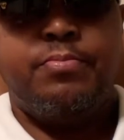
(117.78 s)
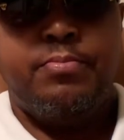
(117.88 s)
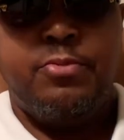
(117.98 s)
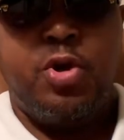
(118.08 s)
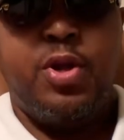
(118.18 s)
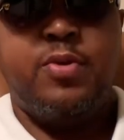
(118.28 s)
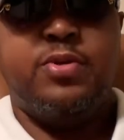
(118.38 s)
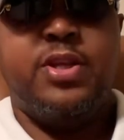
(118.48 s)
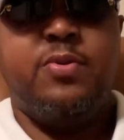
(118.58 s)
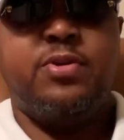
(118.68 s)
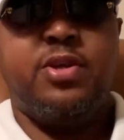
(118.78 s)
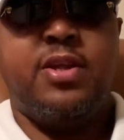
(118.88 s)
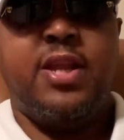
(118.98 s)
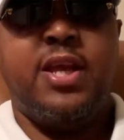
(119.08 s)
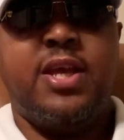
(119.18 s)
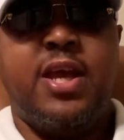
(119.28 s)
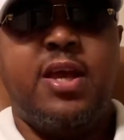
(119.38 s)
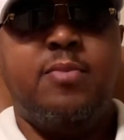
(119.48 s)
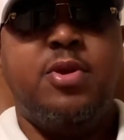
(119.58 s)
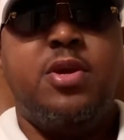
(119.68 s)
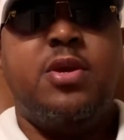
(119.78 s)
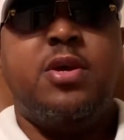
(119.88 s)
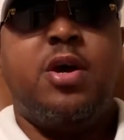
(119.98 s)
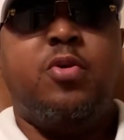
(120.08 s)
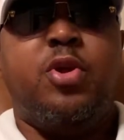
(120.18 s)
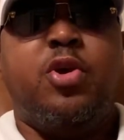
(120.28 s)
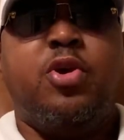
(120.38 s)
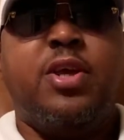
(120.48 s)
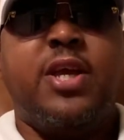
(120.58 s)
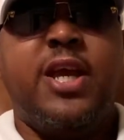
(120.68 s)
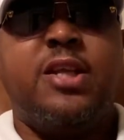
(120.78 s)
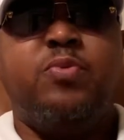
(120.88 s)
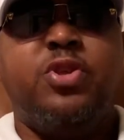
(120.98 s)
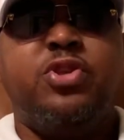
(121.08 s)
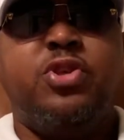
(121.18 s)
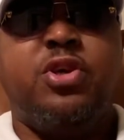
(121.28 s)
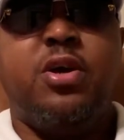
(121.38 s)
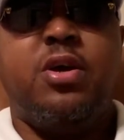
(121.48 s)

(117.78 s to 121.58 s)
No, that was a late game. On the early games, we took